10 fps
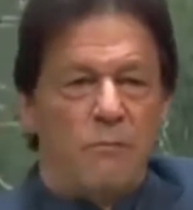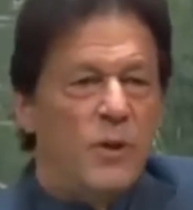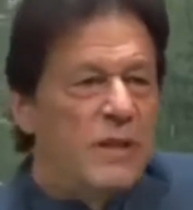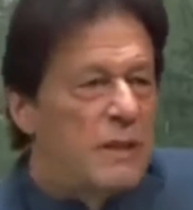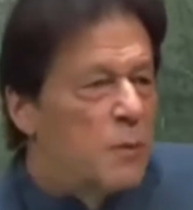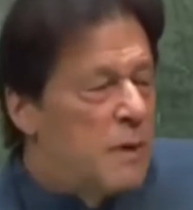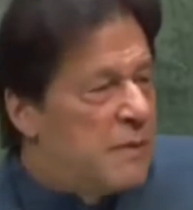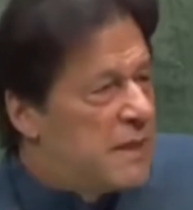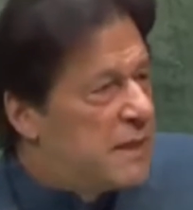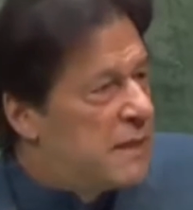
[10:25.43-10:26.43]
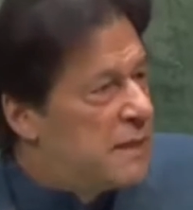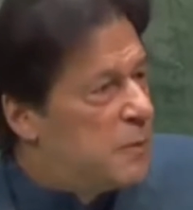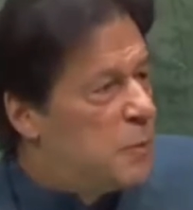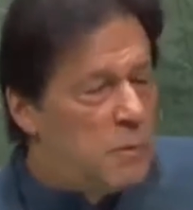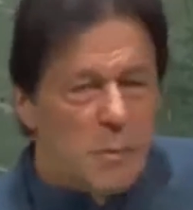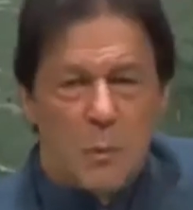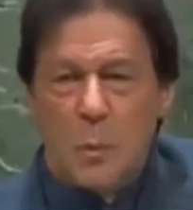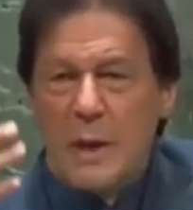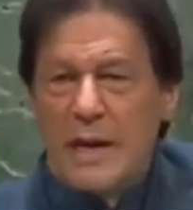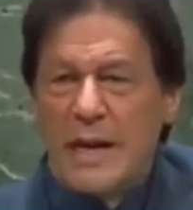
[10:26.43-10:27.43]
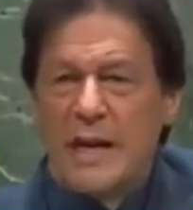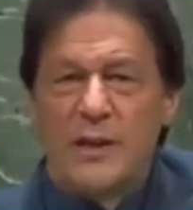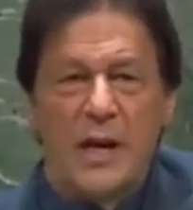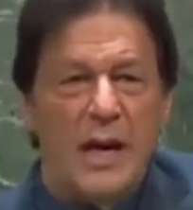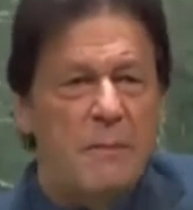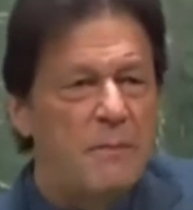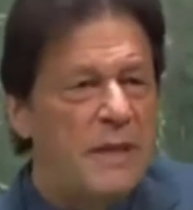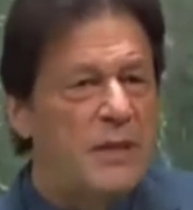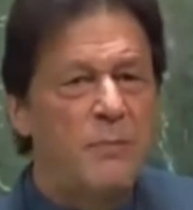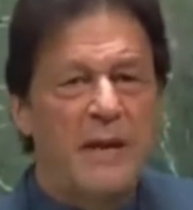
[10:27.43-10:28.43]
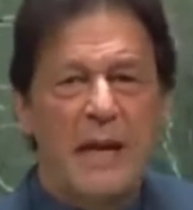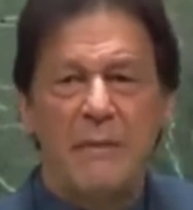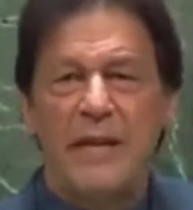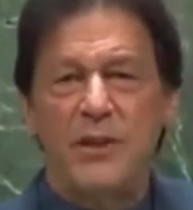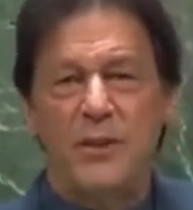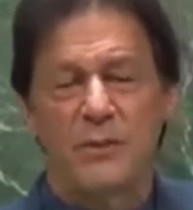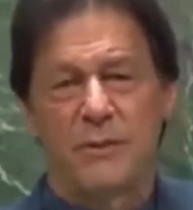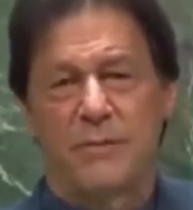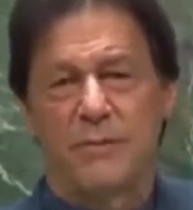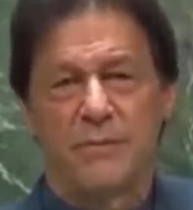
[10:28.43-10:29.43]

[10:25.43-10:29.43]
Muslim women wearing hijab, it's become an issue.